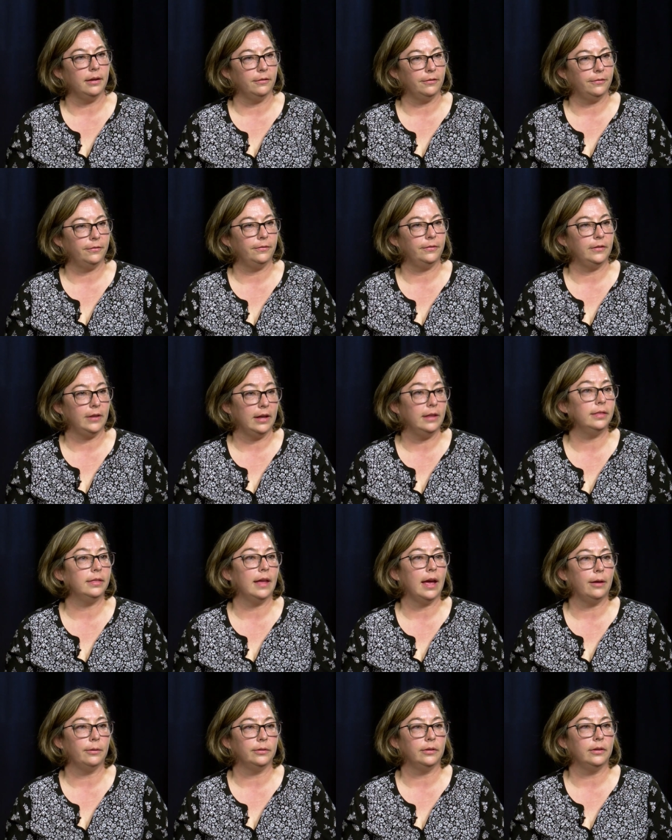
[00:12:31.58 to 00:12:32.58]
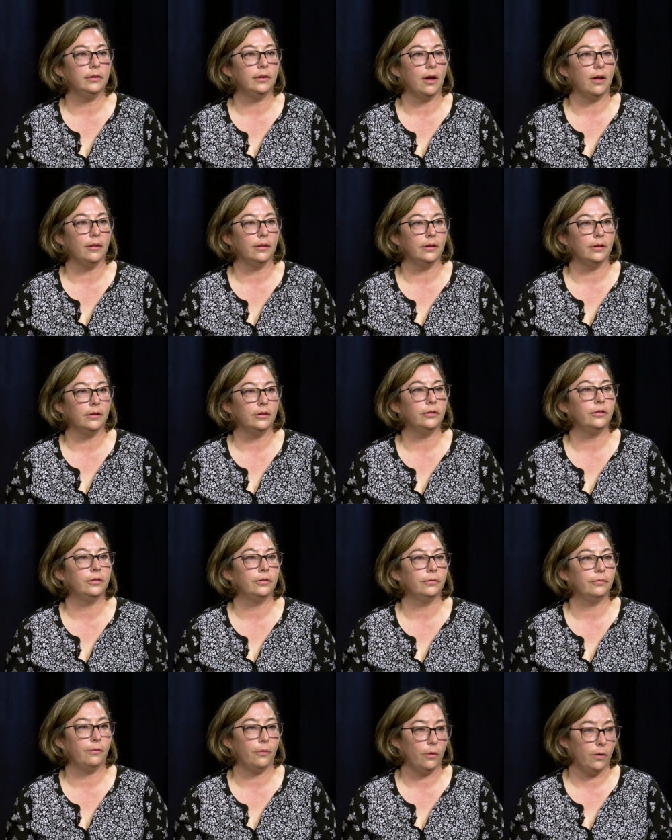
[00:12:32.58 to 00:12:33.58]
of $10,000
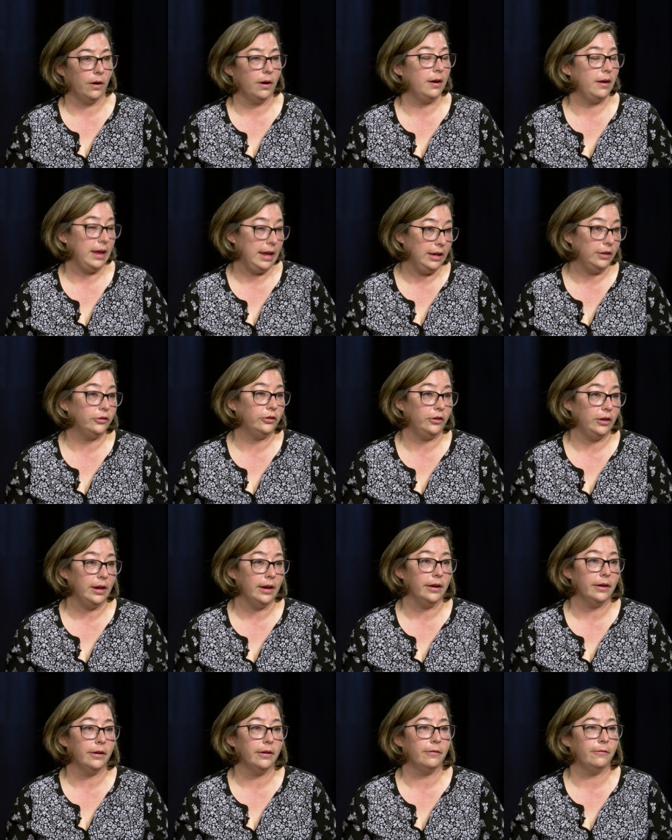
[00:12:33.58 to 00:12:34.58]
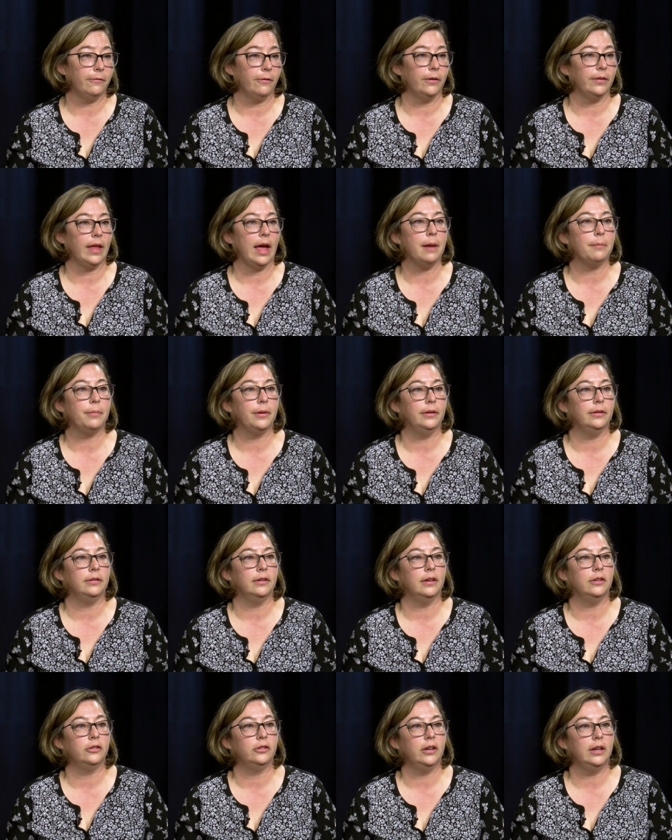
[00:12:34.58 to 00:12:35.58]
for each year for that
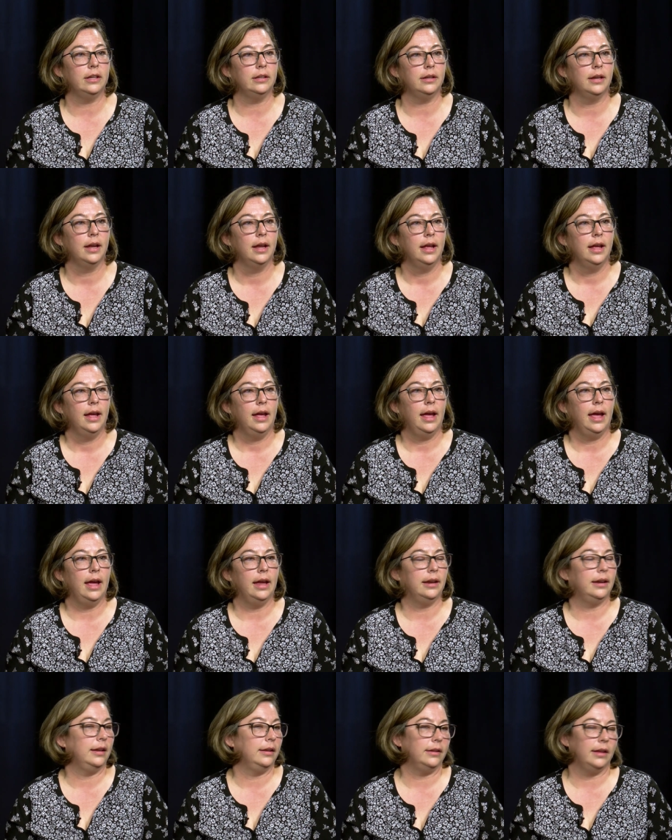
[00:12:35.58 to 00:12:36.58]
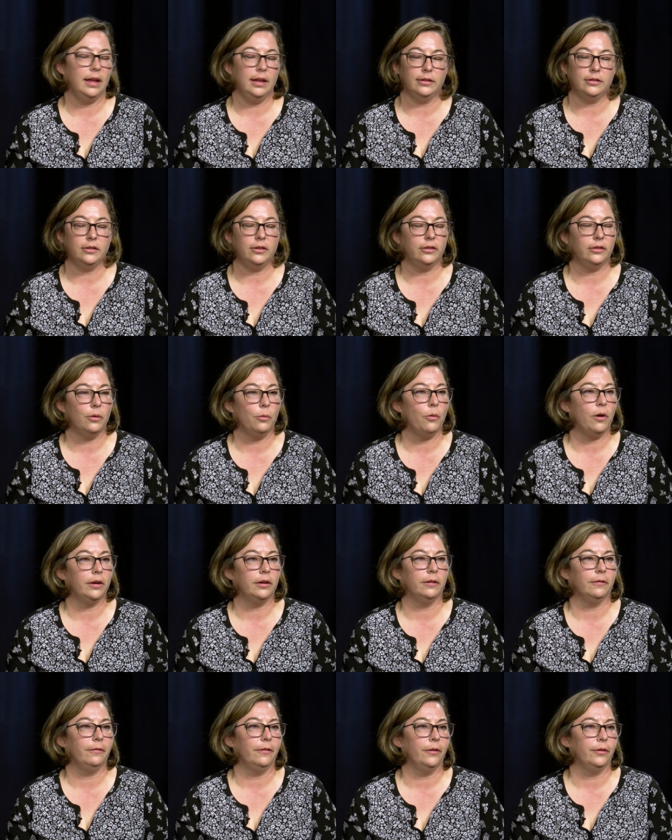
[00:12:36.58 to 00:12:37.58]
position. And it, it's just a
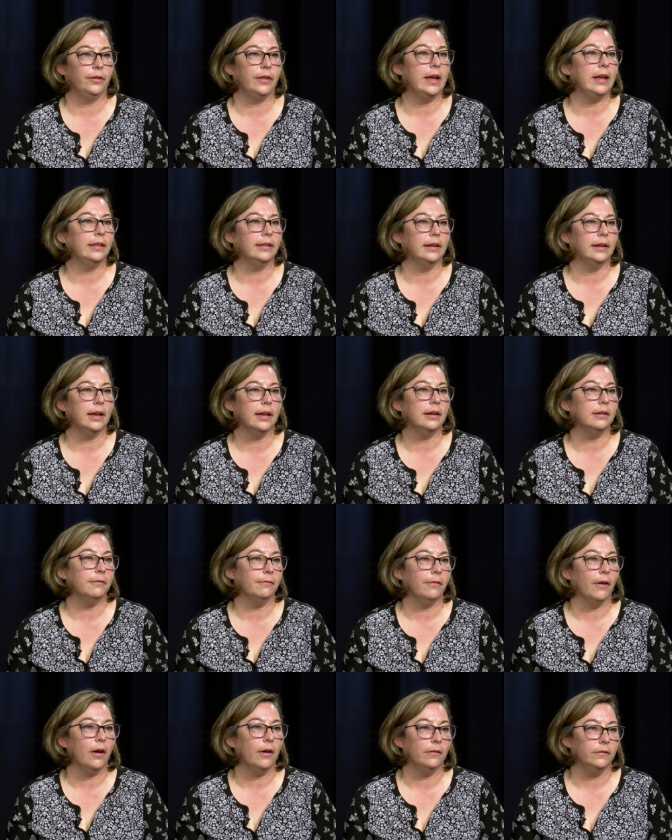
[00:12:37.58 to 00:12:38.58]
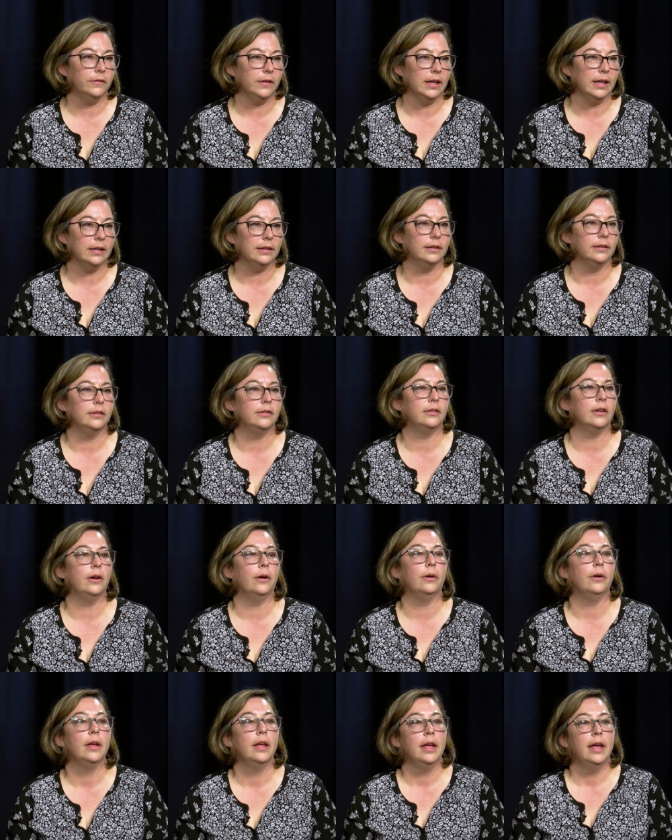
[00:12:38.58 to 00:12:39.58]
wonderful thing to get involved in.
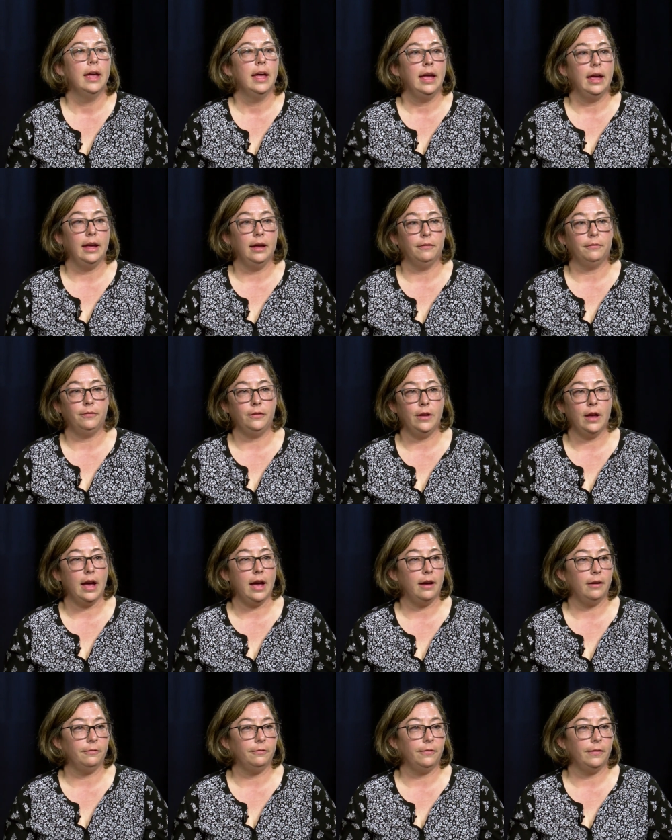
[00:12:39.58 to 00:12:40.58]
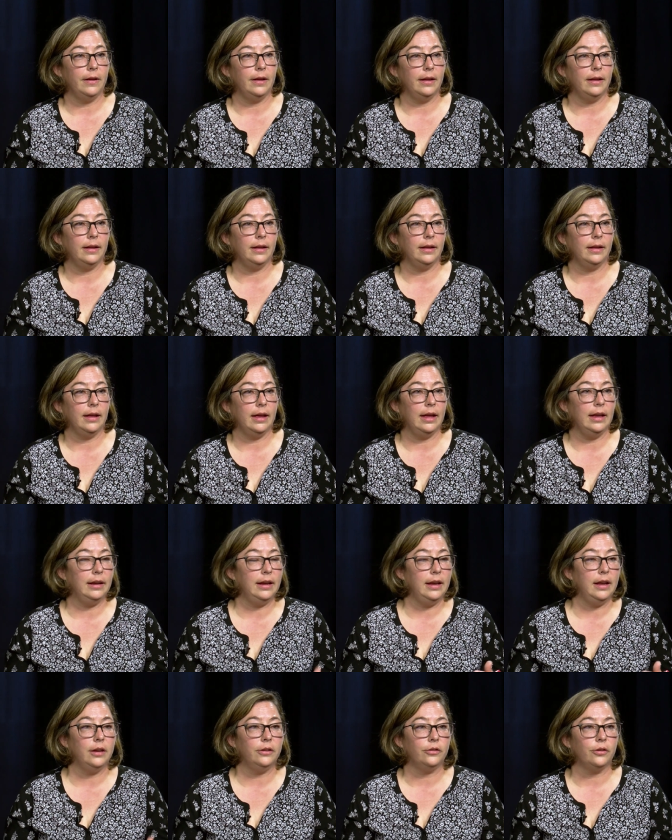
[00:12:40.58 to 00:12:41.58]
So, if you have
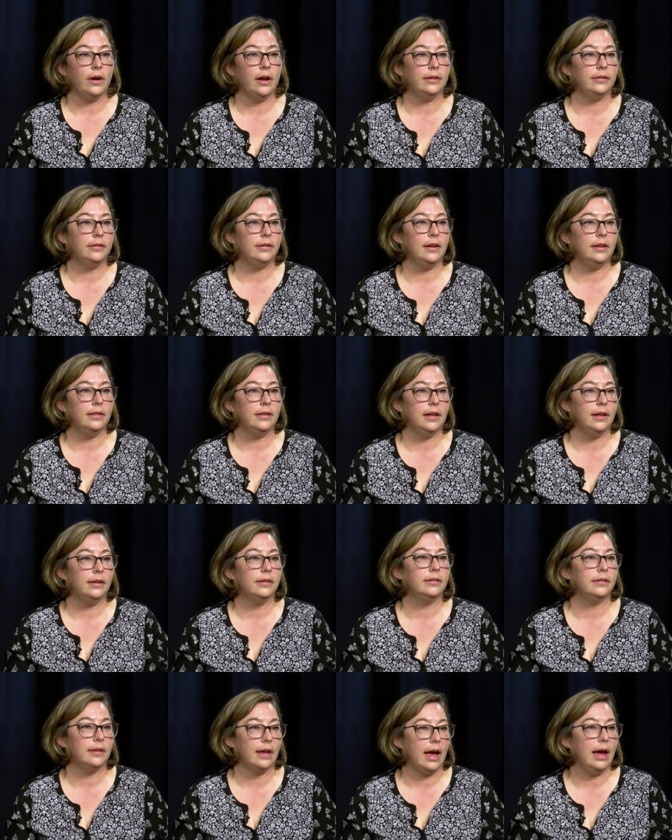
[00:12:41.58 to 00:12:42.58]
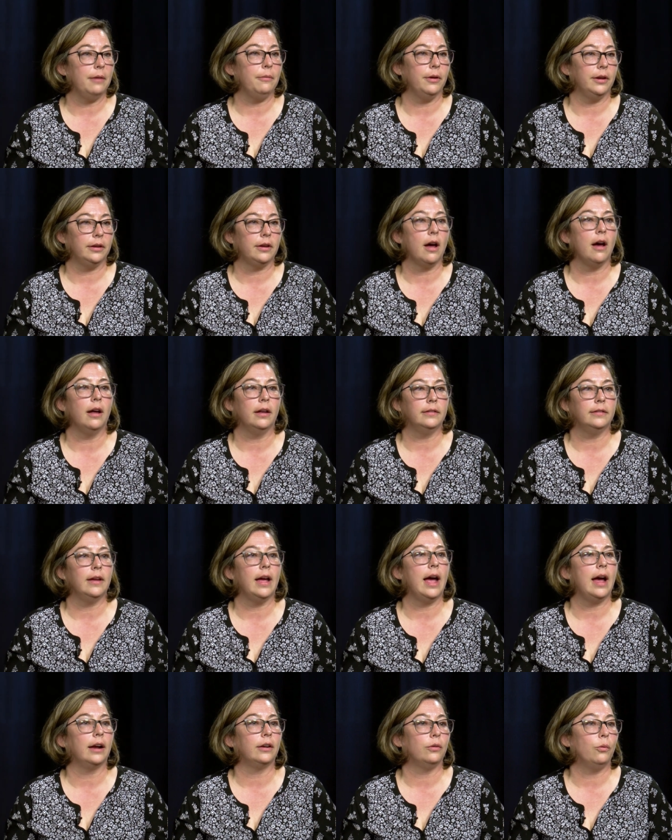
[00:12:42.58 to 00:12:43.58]
any interest in this, I would
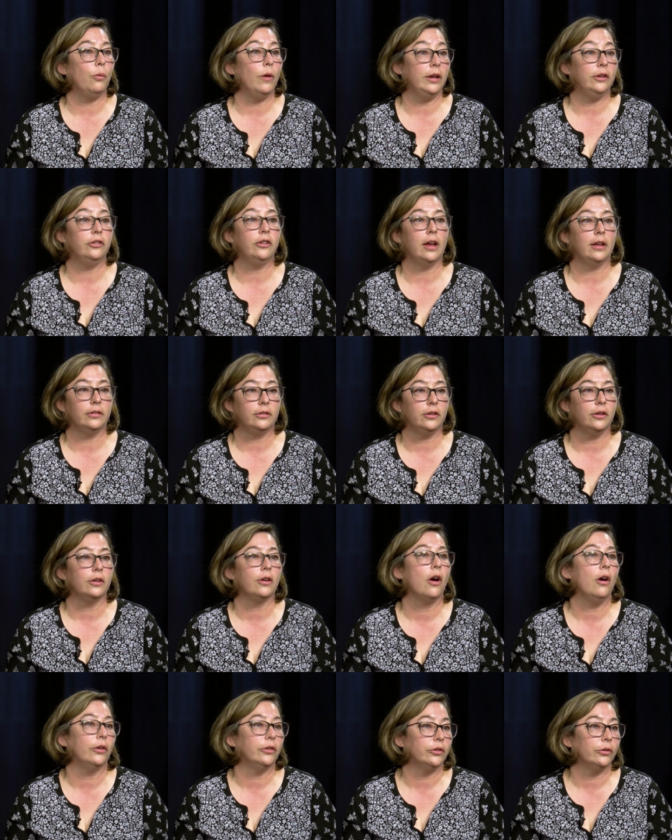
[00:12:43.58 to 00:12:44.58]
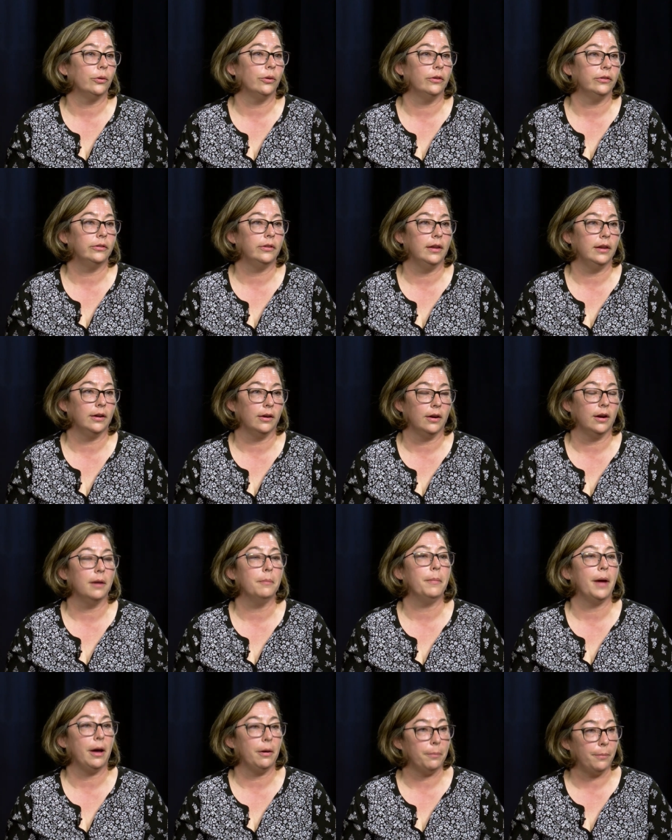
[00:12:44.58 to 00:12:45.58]
contact Winchester Cultural Center
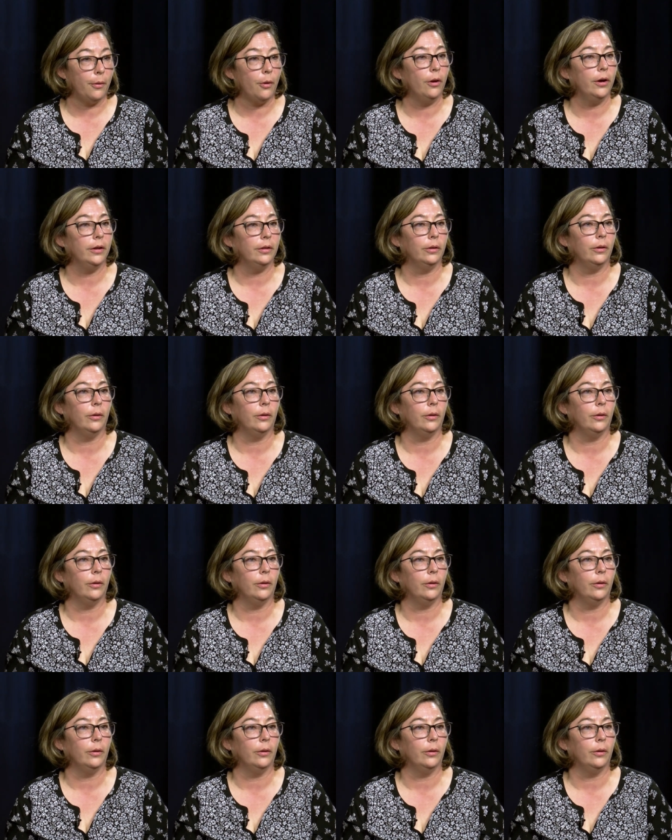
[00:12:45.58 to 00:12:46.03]
about Poet